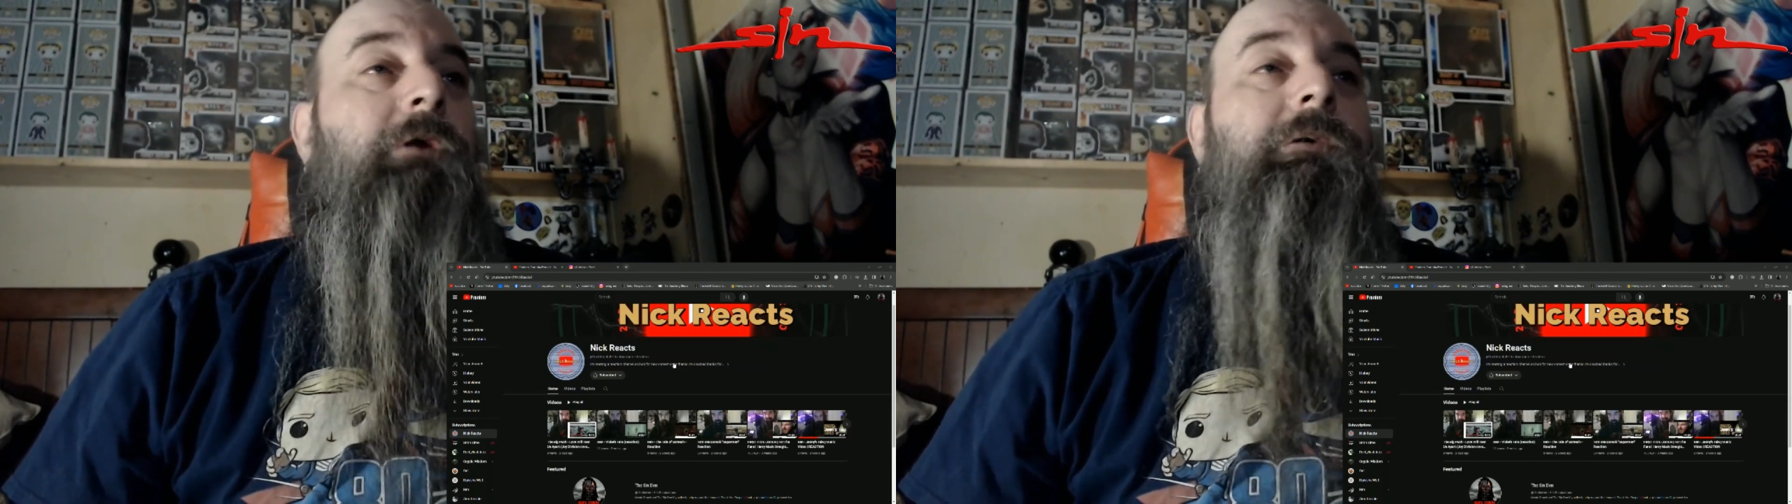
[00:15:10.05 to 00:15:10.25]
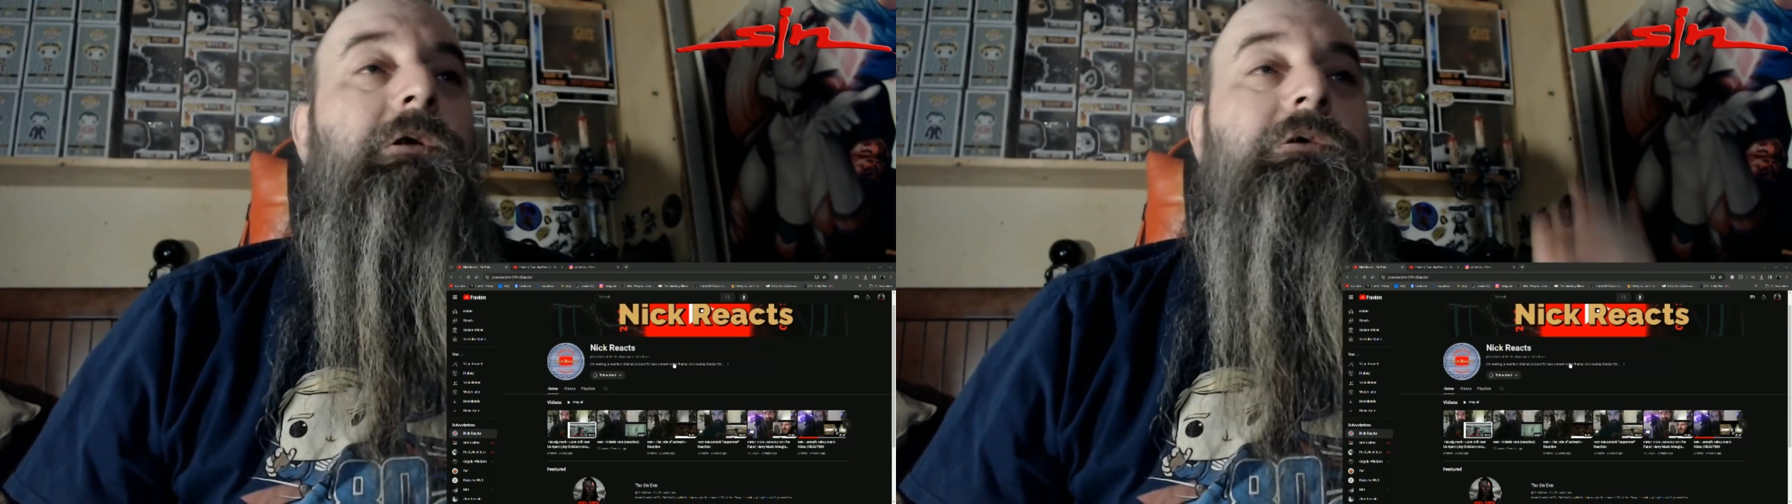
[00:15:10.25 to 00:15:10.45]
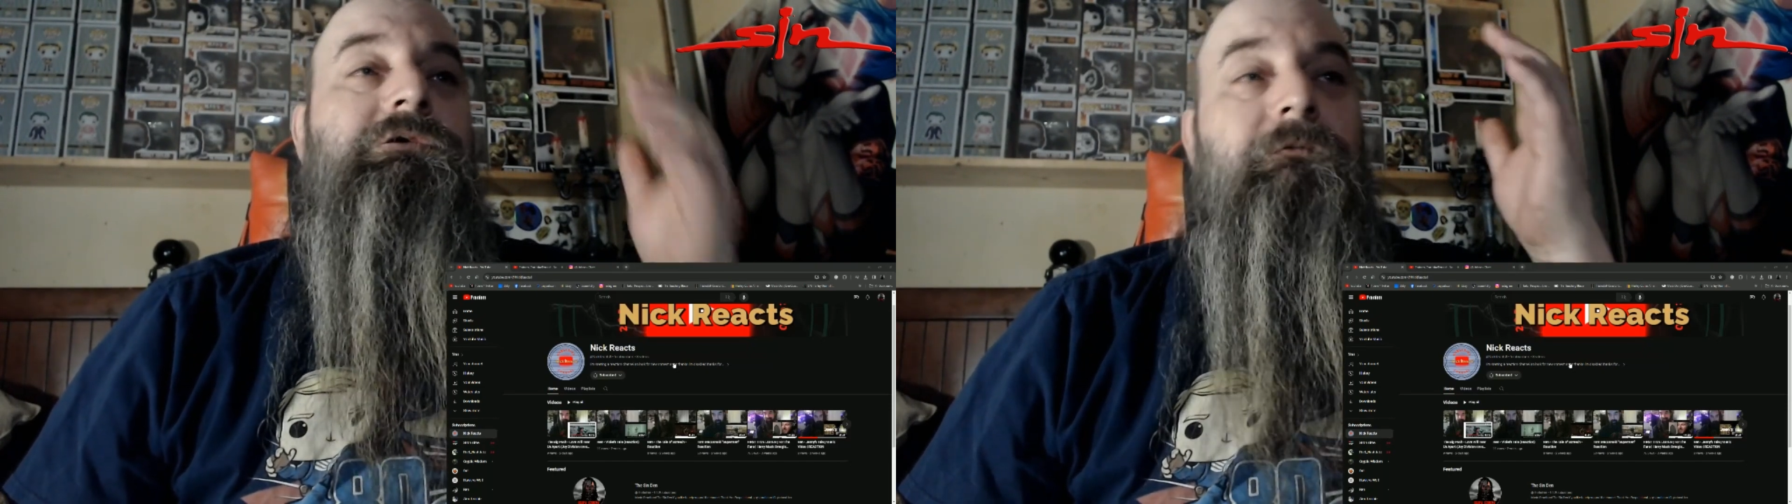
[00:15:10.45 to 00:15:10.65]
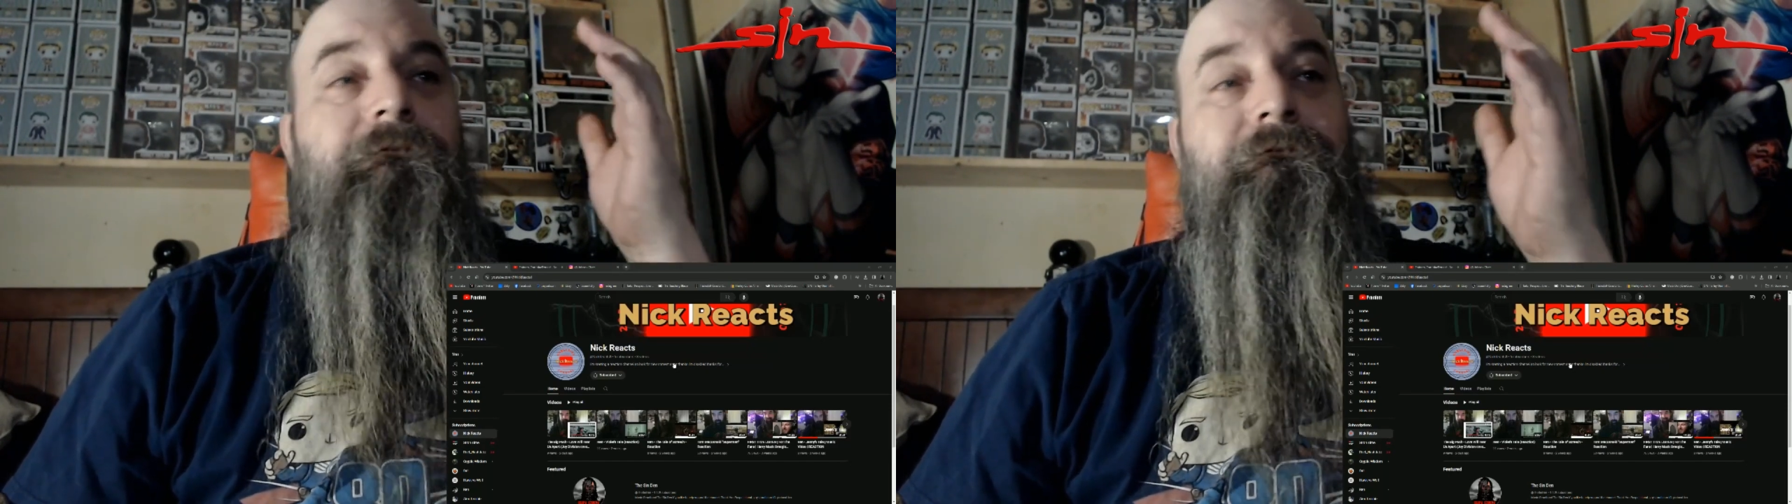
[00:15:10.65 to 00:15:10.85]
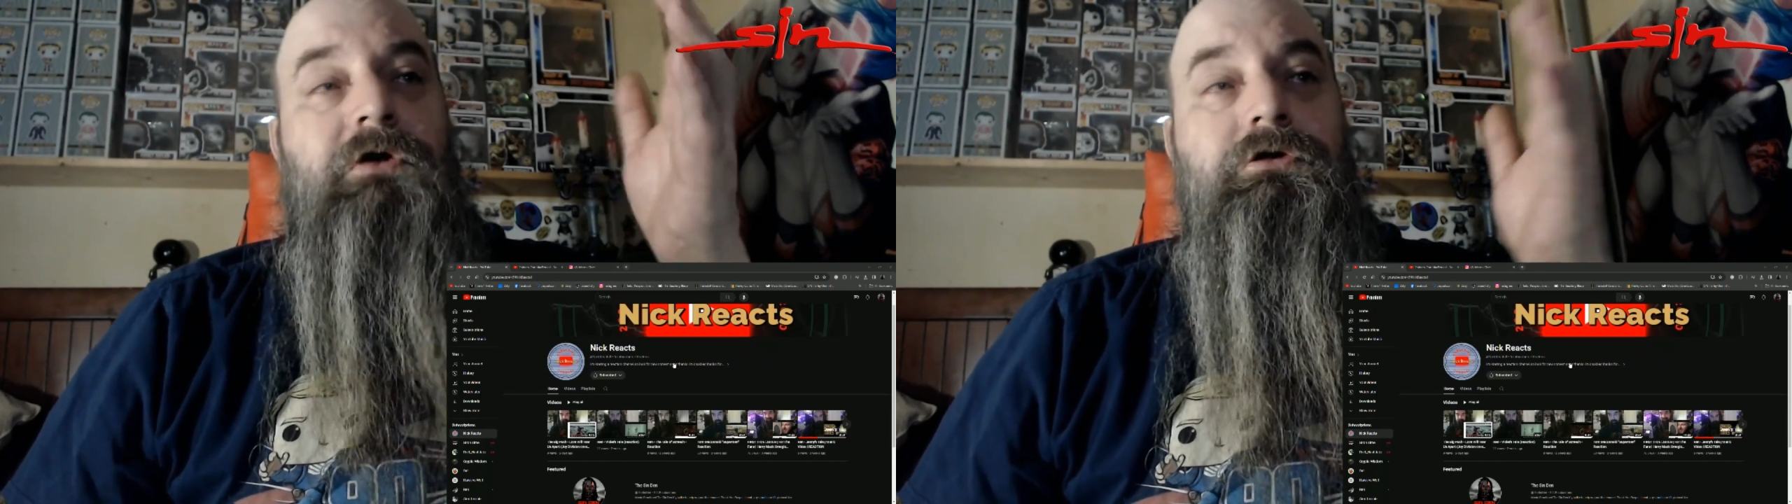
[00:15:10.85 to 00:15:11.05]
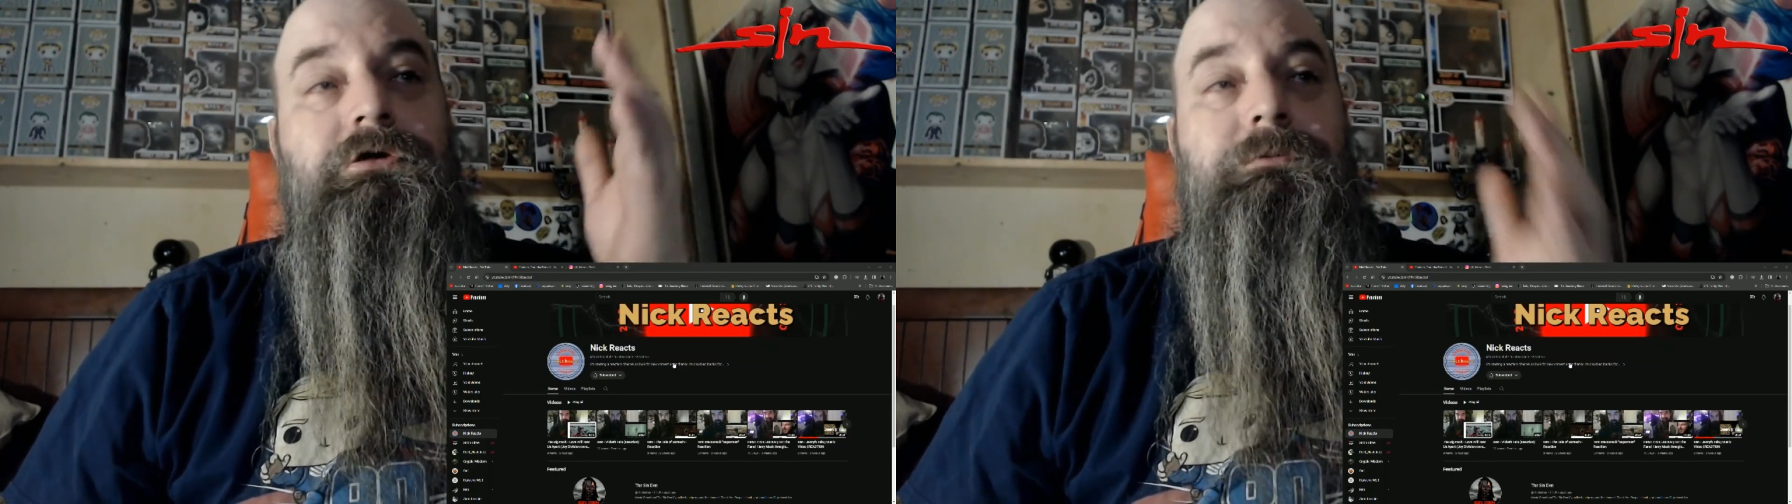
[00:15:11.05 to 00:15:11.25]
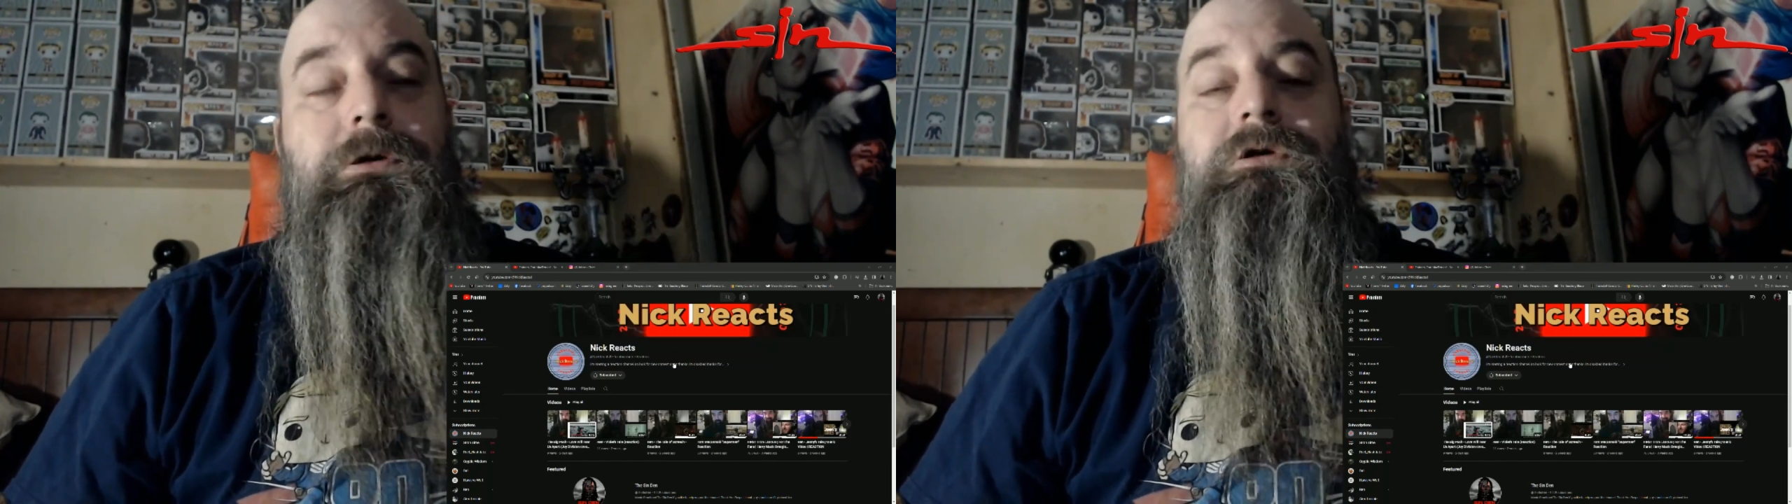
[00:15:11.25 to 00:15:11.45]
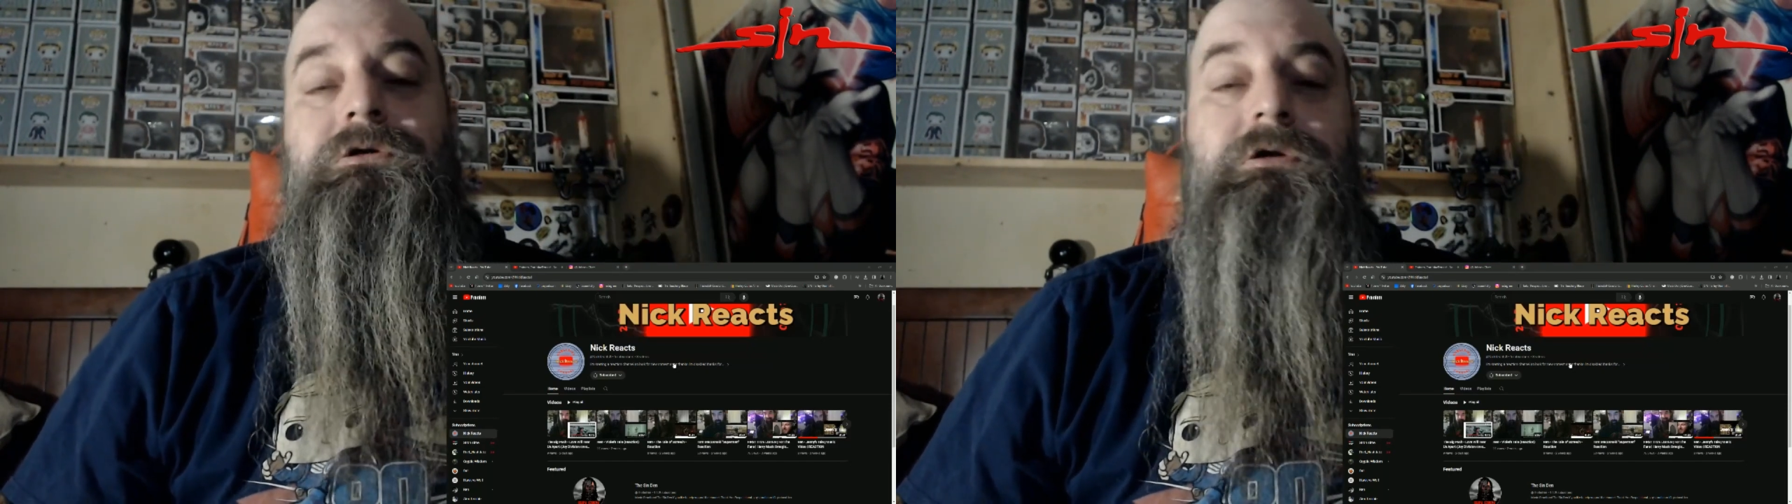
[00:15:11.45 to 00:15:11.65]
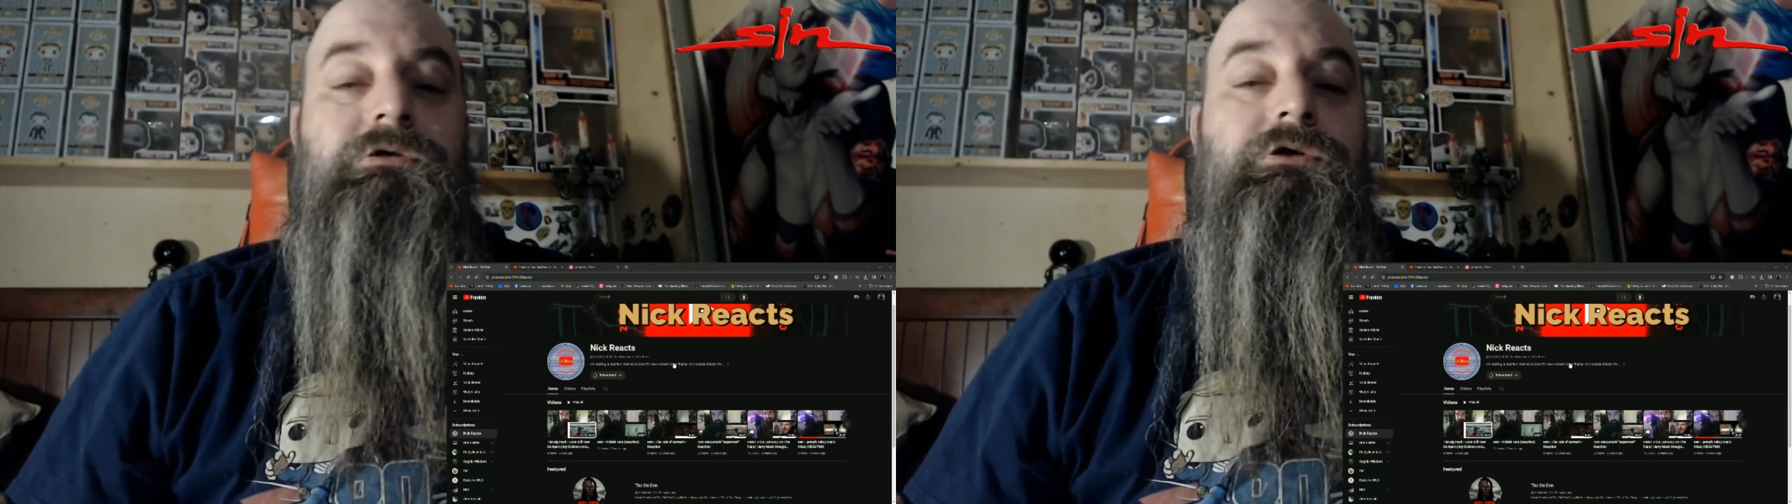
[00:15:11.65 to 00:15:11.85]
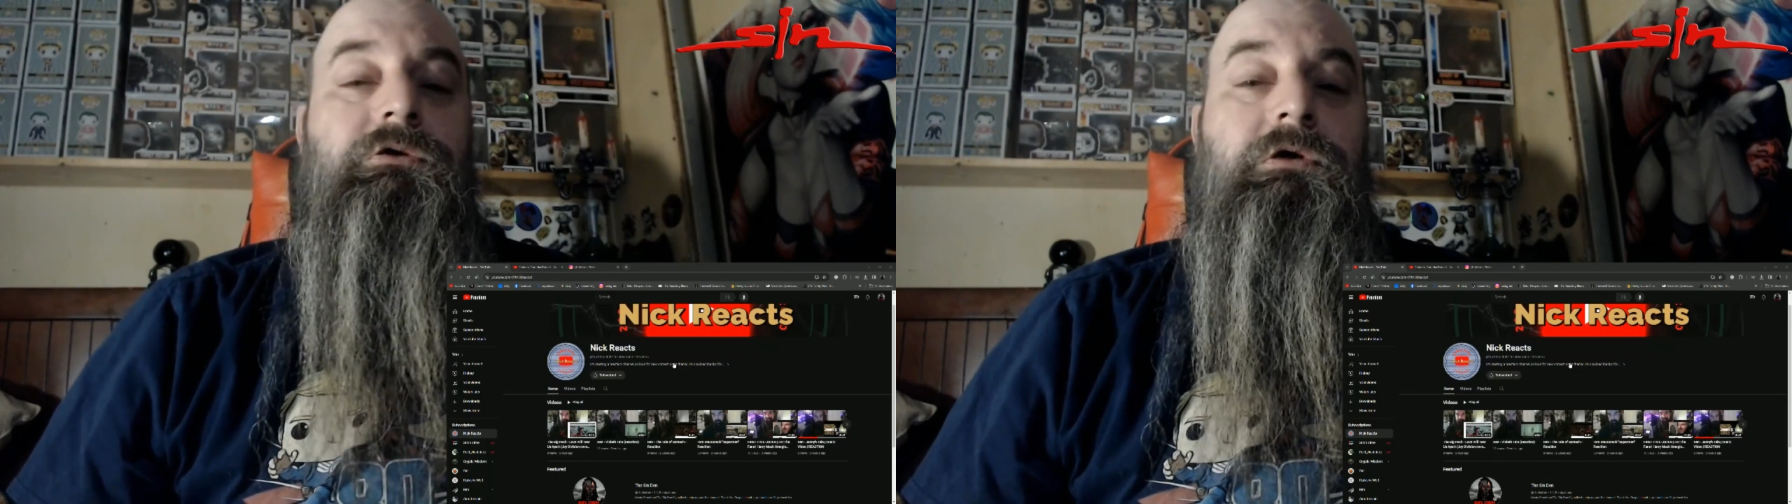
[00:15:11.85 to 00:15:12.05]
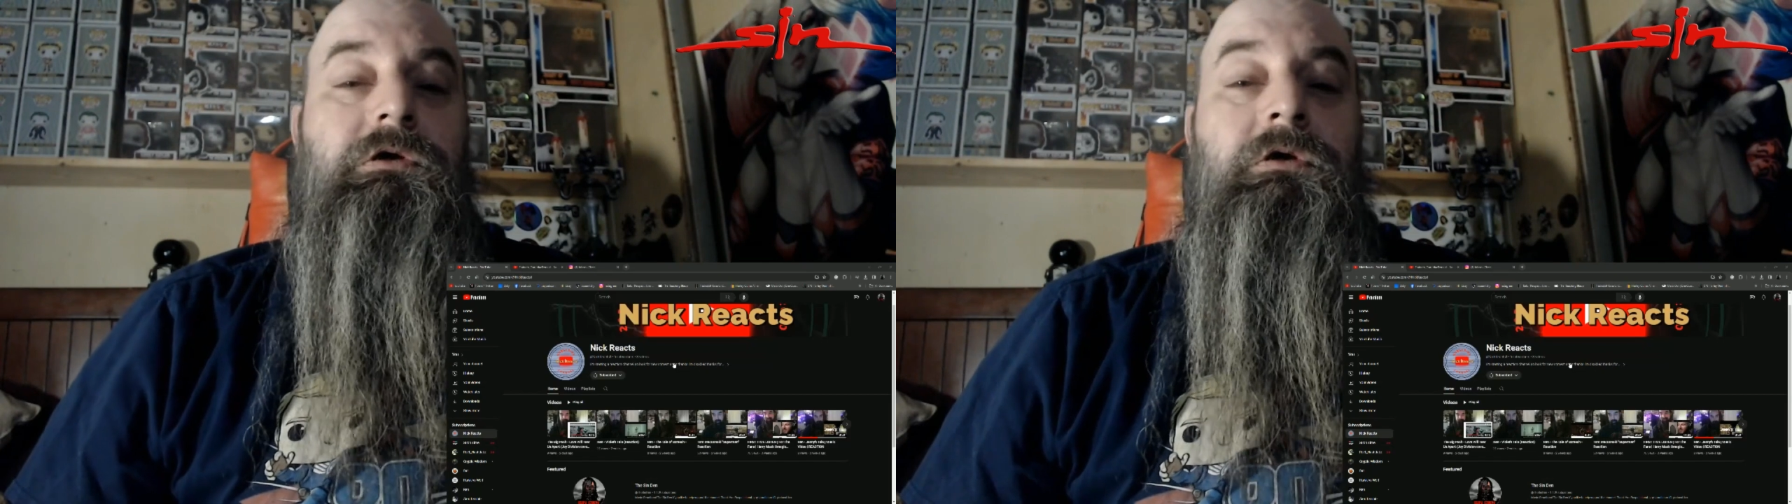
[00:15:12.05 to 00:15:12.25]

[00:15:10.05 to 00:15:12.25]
He was the first person to join.